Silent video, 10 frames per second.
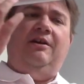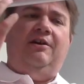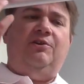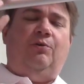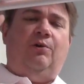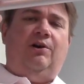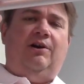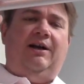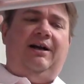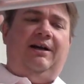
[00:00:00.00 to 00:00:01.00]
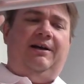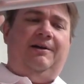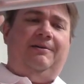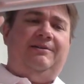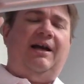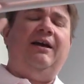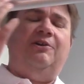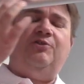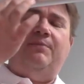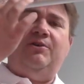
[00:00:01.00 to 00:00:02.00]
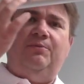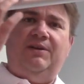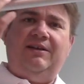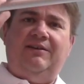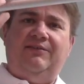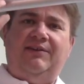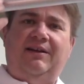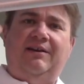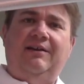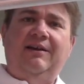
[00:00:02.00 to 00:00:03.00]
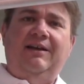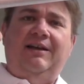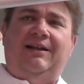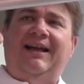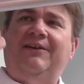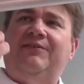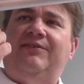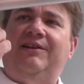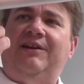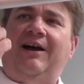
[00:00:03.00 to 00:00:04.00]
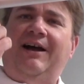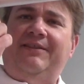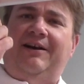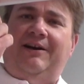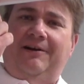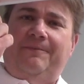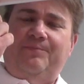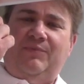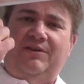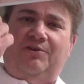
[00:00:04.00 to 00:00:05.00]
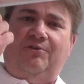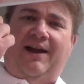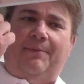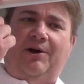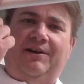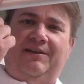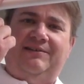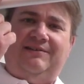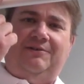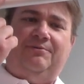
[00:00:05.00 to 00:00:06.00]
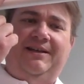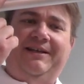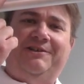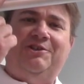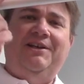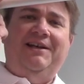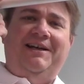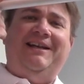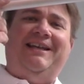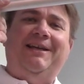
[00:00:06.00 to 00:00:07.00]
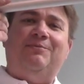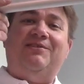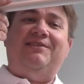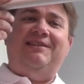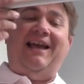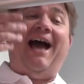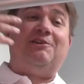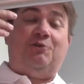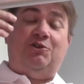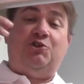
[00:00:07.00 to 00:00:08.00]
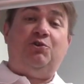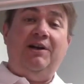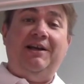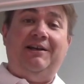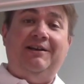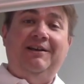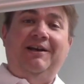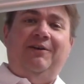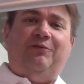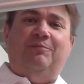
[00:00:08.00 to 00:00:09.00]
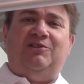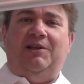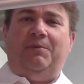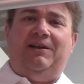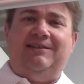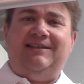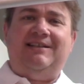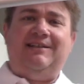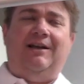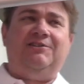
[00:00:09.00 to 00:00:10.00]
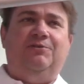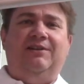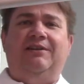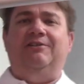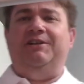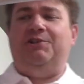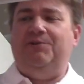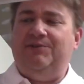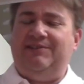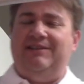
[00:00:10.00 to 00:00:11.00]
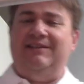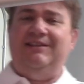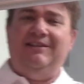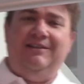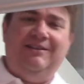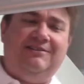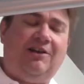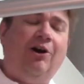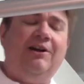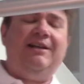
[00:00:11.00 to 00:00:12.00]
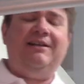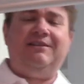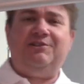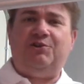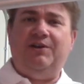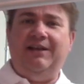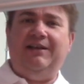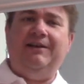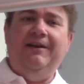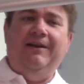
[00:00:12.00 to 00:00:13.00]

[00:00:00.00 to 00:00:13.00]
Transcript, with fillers: your uh, tie-on drape to because it allows the knot there to grab onto this little ridge and it keeps the actual string from slipping because that's also another issue is that it's hard to get the string